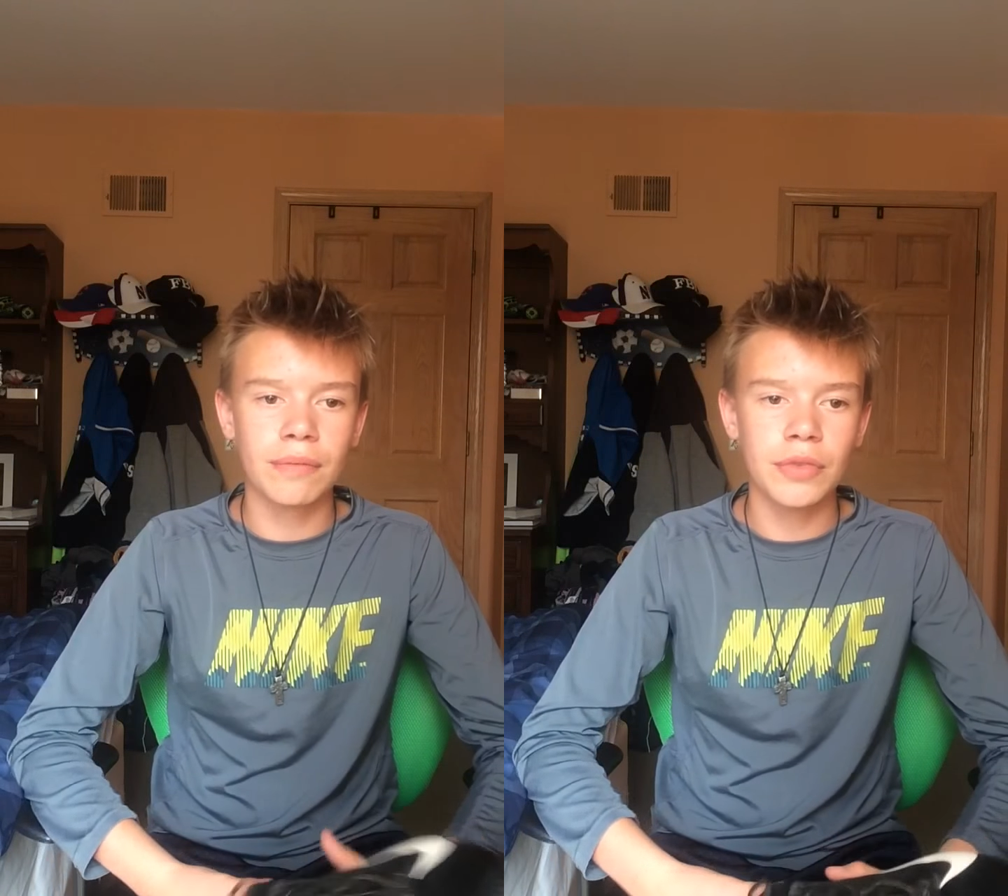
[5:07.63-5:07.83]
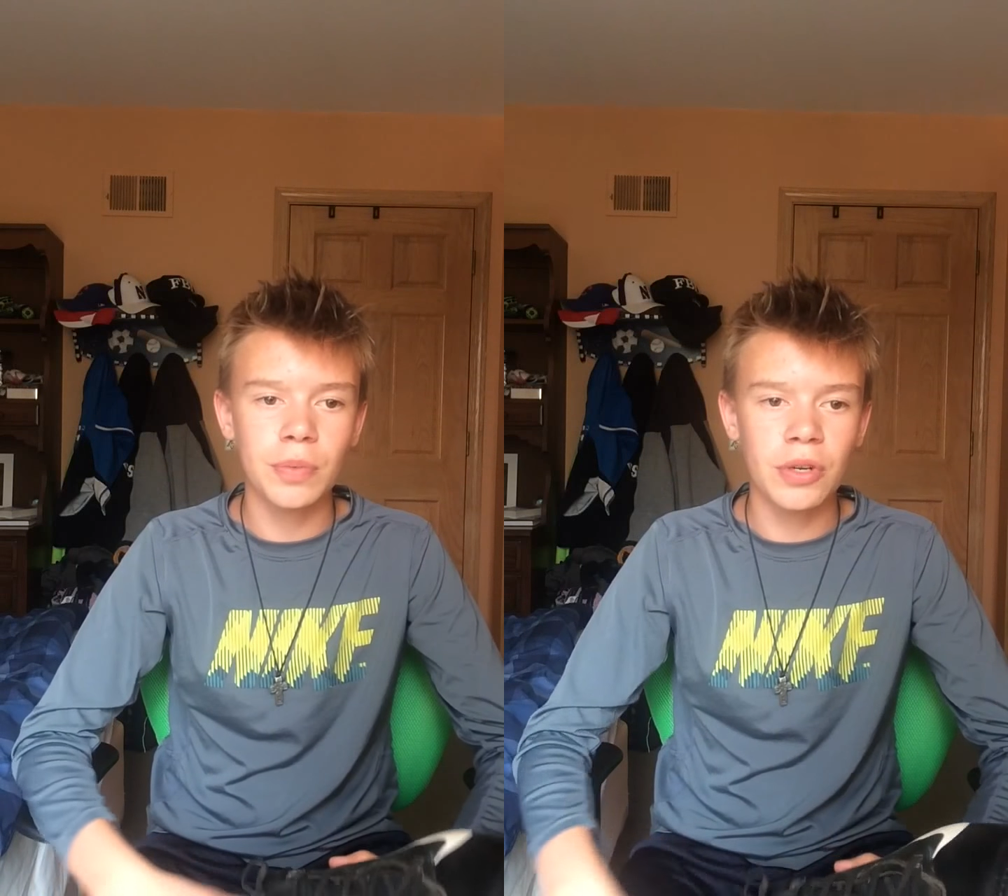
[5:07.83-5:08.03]

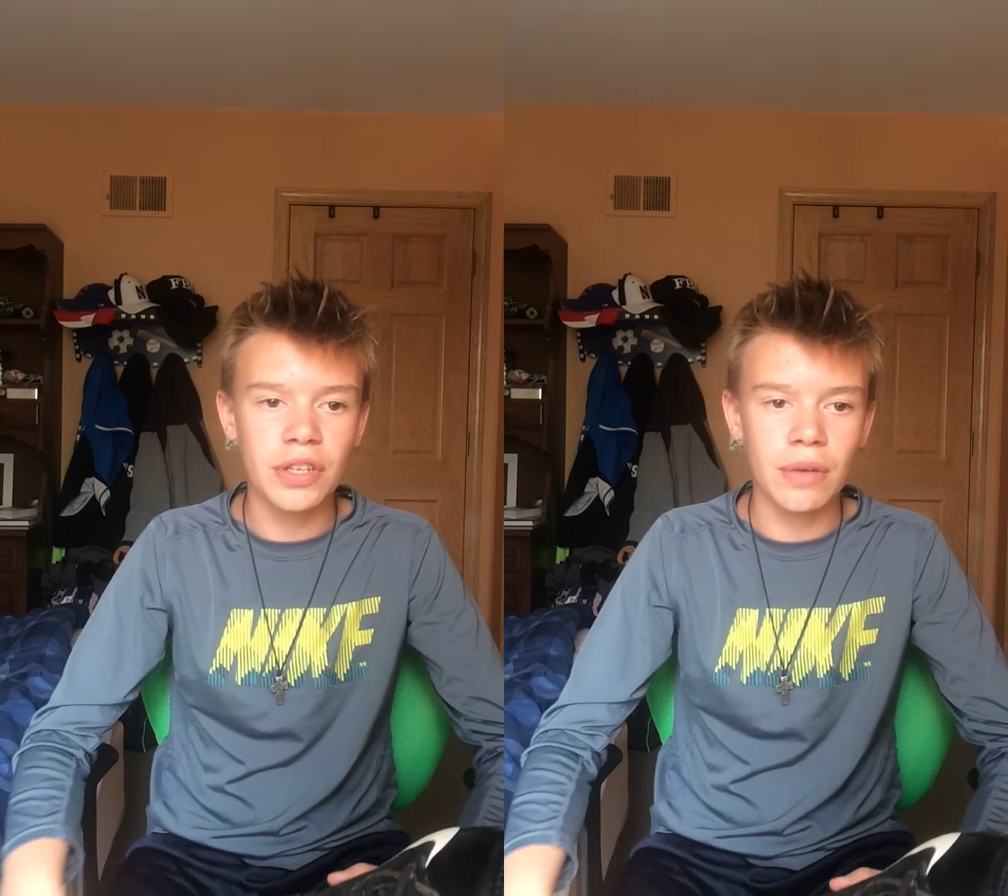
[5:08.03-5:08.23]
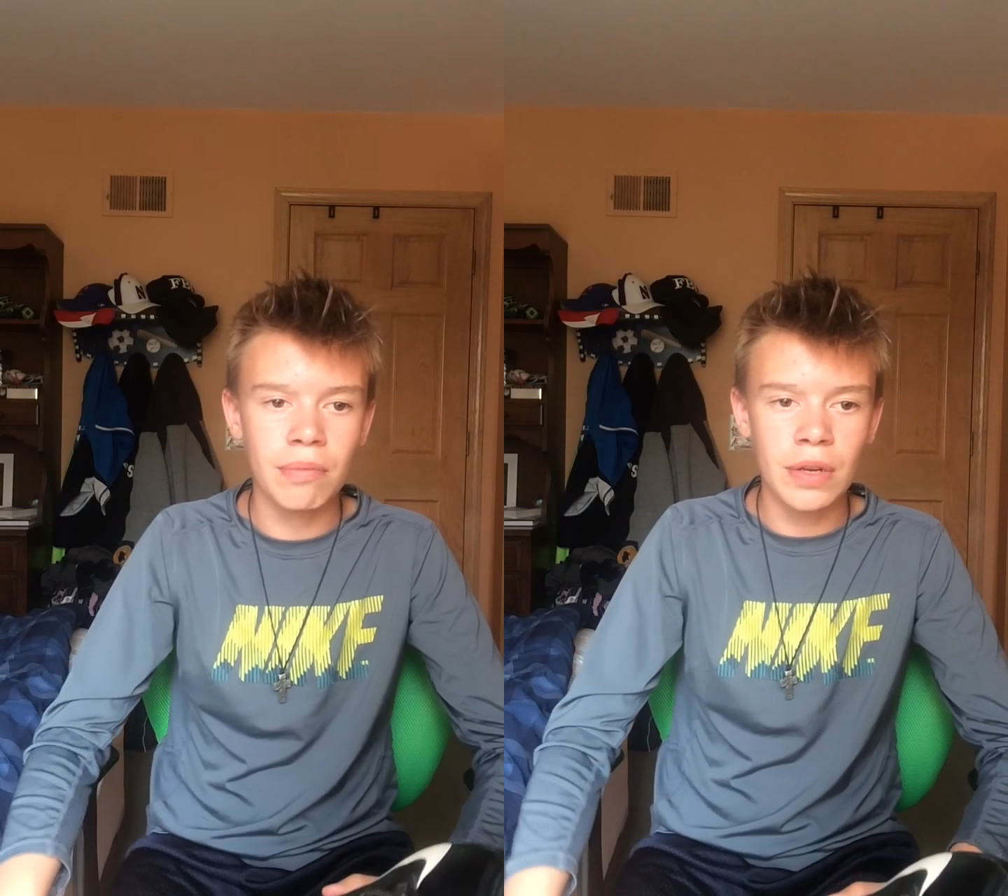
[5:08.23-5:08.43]
sports
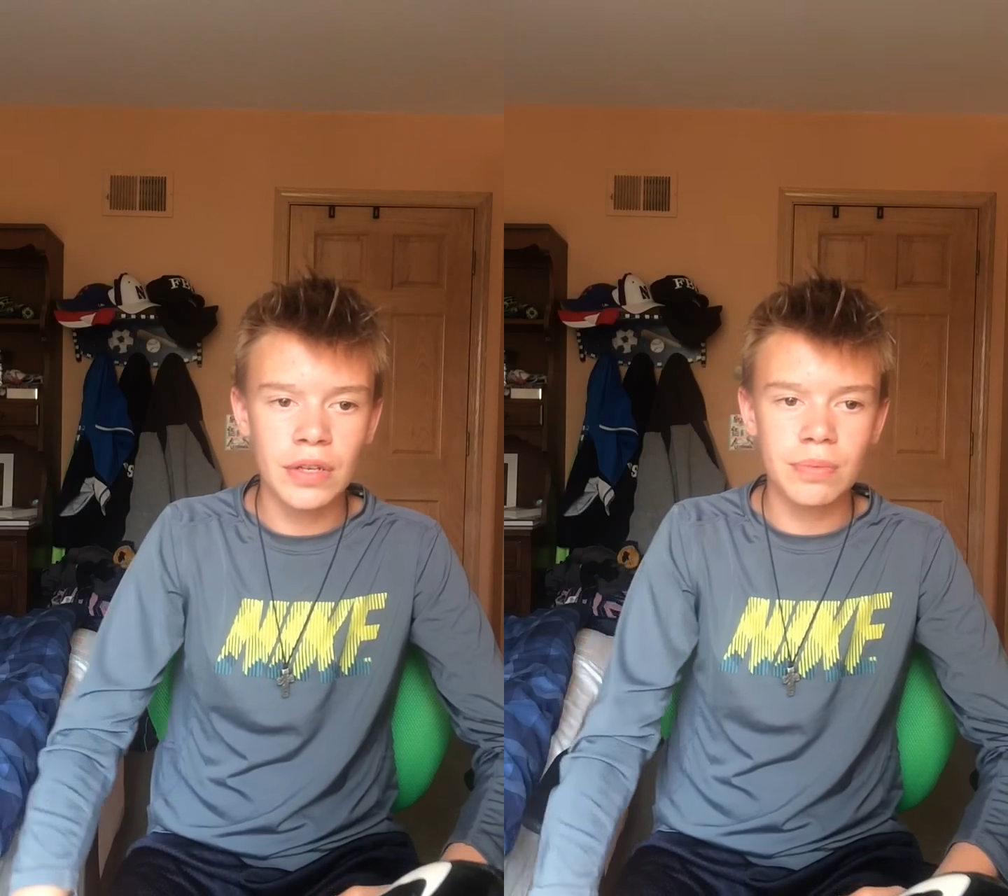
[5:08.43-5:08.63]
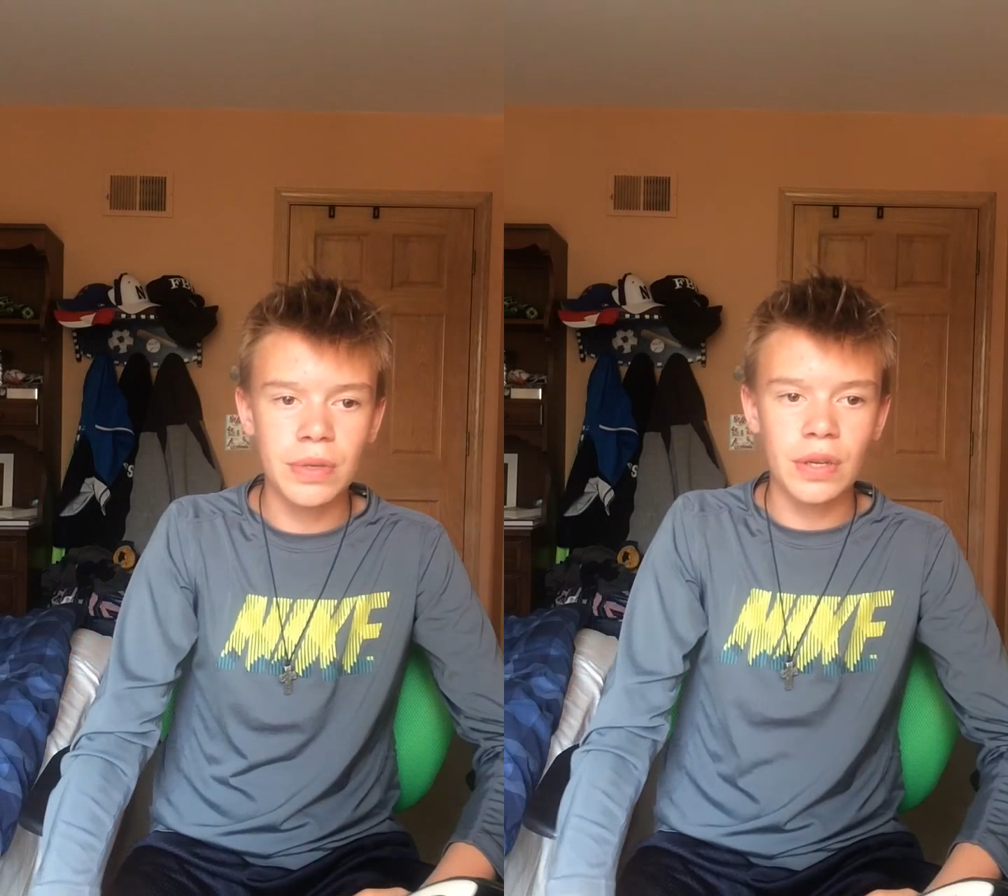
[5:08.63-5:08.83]

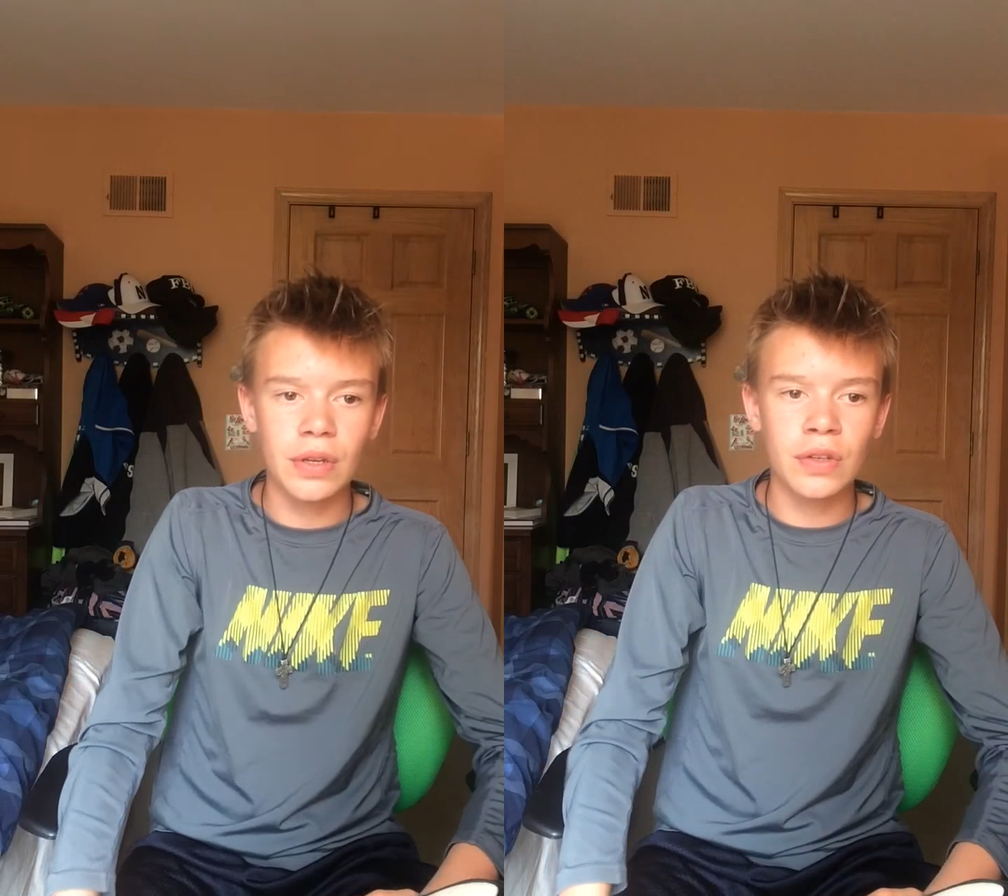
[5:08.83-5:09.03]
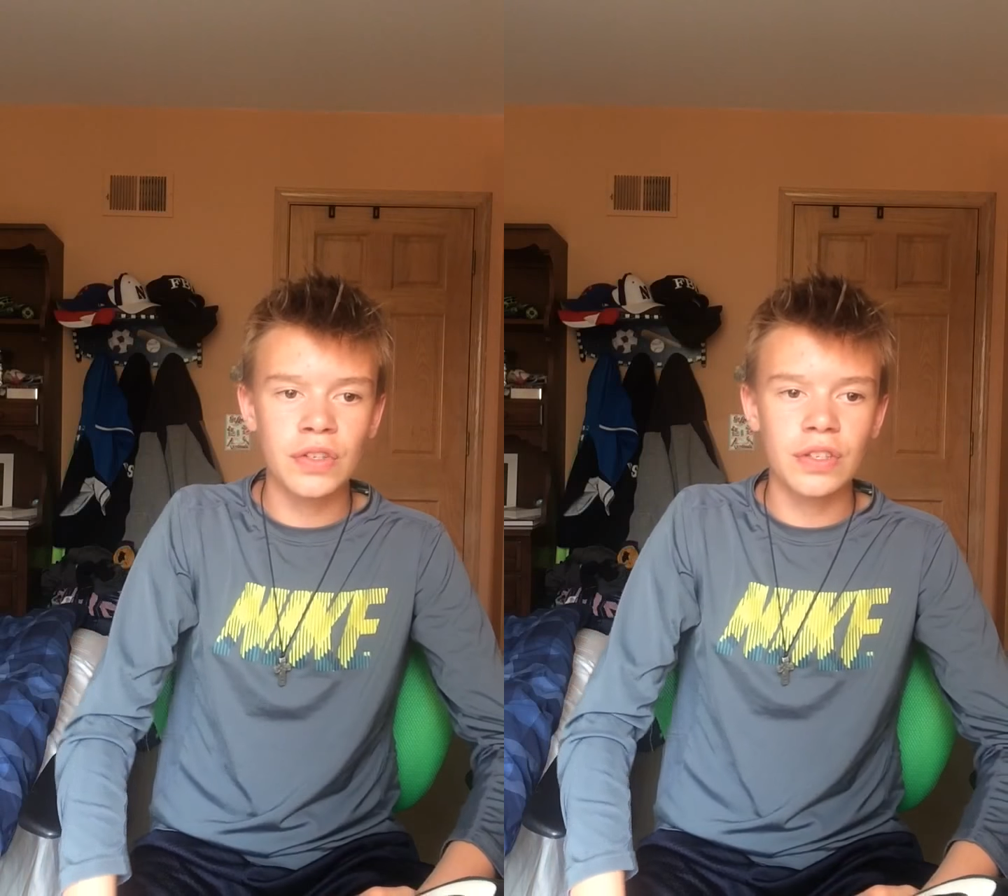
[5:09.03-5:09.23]
companies
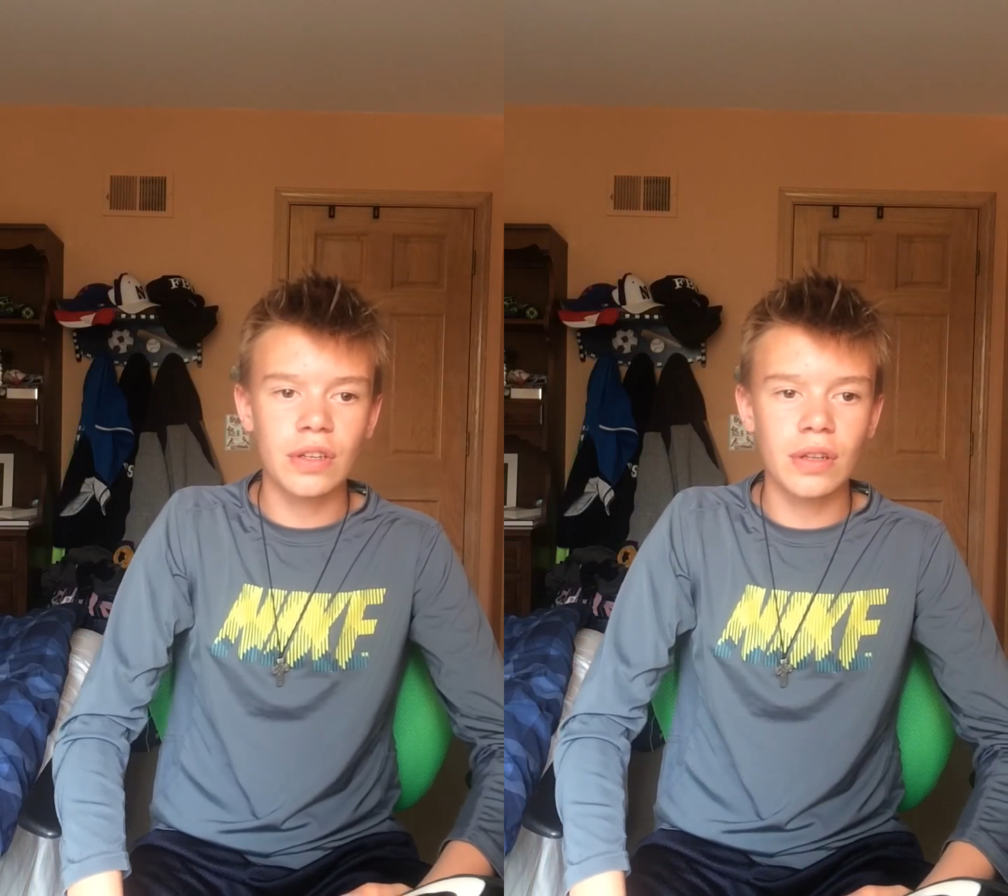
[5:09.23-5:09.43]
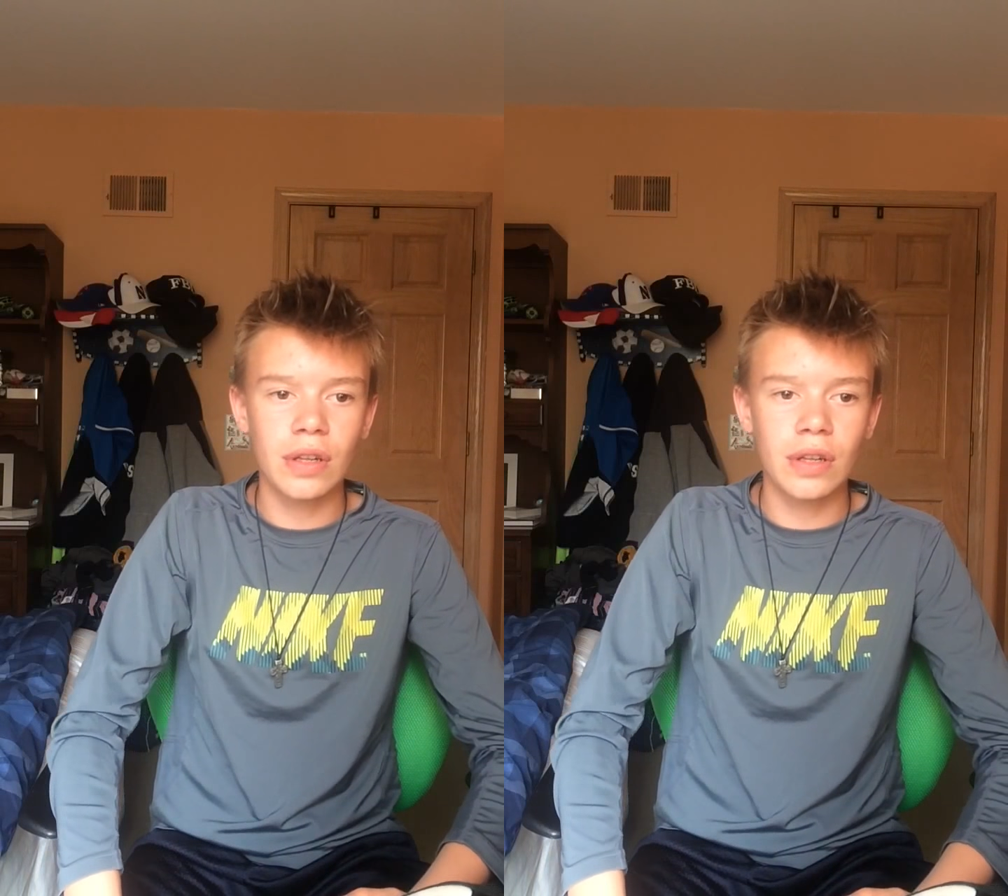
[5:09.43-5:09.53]
because